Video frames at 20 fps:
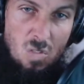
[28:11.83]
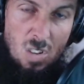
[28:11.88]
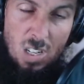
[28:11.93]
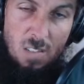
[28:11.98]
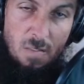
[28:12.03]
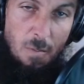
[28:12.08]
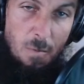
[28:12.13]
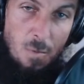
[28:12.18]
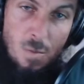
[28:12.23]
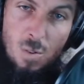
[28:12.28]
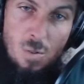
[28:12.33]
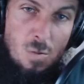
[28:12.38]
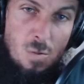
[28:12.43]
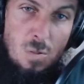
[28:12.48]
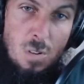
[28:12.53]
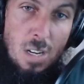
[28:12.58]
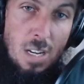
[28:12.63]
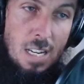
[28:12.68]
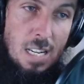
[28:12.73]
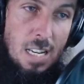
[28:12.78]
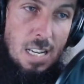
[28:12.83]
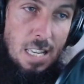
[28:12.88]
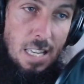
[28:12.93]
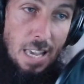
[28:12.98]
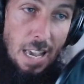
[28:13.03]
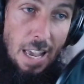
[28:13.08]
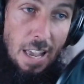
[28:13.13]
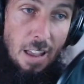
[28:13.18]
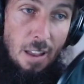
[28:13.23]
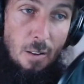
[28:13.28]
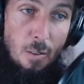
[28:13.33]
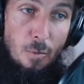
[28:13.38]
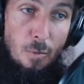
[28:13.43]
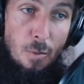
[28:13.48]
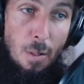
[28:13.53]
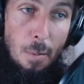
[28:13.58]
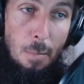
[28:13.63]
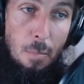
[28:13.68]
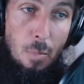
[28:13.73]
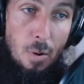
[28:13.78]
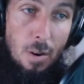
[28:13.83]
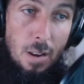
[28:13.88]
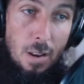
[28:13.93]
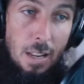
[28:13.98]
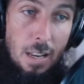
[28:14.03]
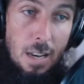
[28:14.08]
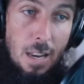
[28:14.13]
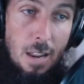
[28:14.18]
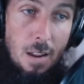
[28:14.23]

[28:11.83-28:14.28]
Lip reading: food you have, put it in